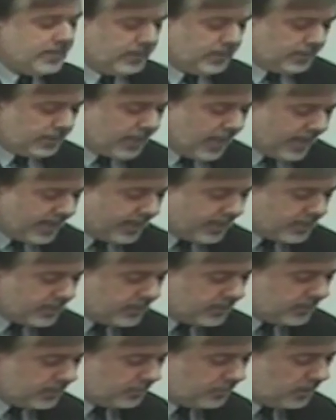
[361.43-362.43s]

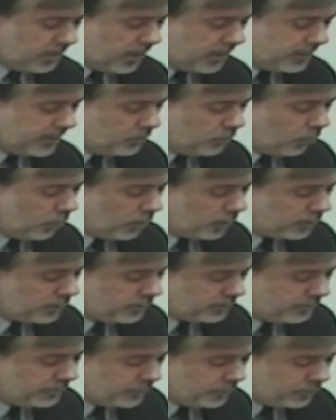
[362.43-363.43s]
Like the bloody
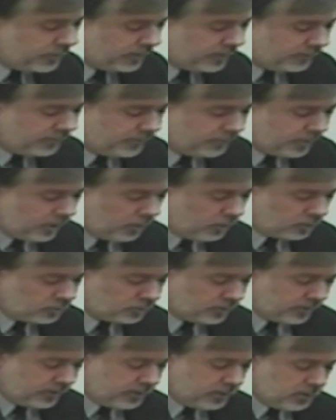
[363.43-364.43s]
water, the beauty of the
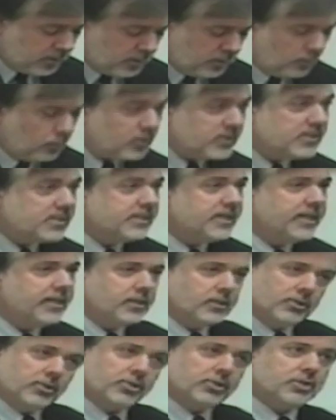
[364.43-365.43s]
poetry was
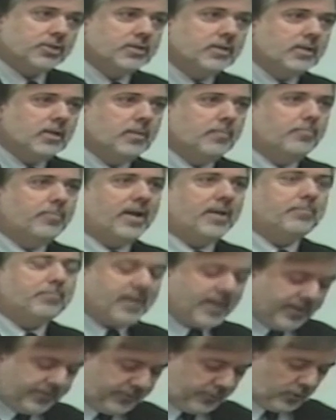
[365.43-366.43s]
tinged by
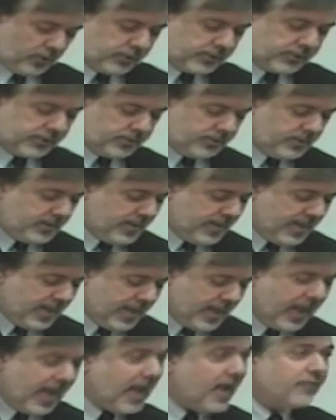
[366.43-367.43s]
pathos.
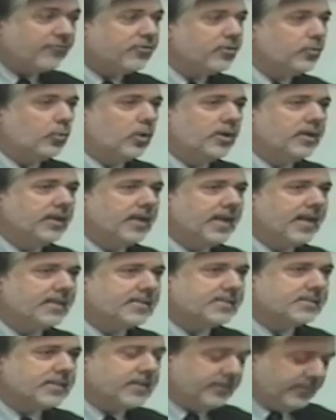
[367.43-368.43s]
Everyone
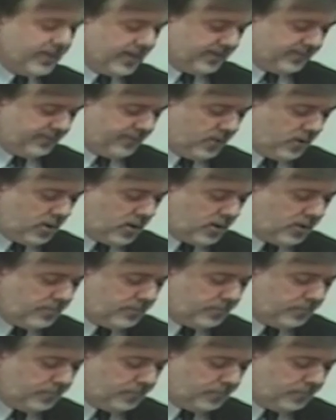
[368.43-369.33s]
had seen that far.